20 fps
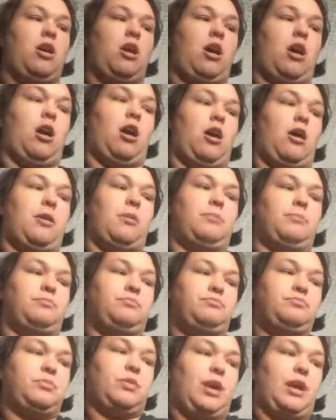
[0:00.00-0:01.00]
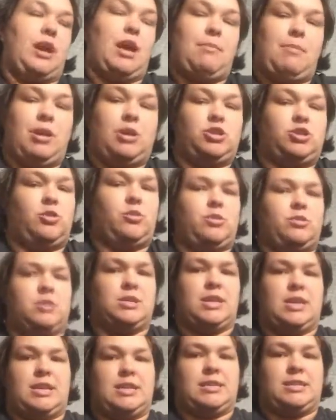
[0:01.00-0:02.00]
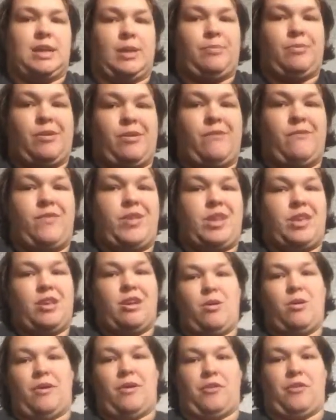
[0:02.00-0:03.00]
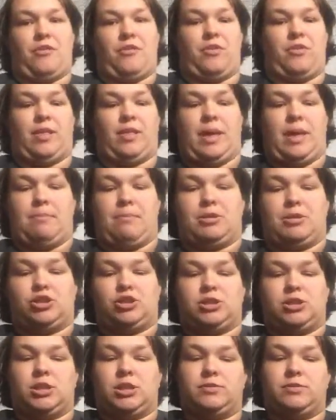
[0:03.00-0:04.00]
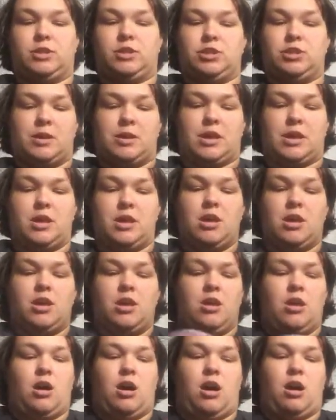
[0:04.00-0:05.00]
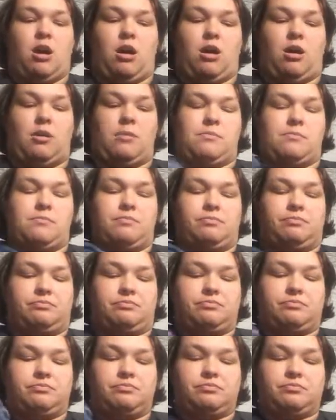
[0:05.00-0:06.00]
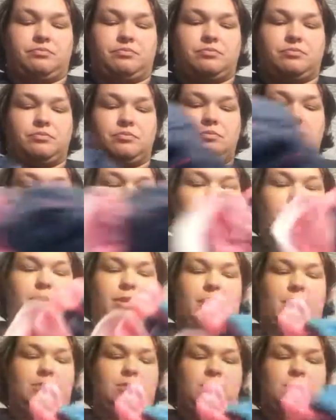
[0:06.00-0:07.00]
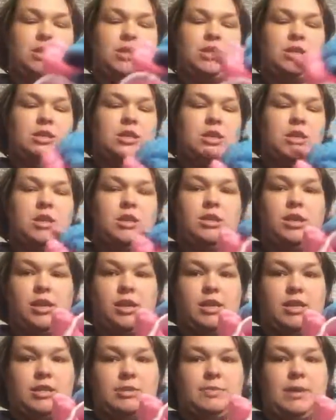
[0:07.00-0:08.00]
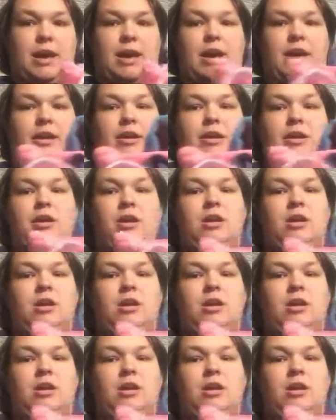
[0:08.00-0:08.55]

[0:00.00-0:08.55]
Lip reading: And I might show those in a separate video if I feel ambitious enough to do it. But that's what's in Lincoln's bag.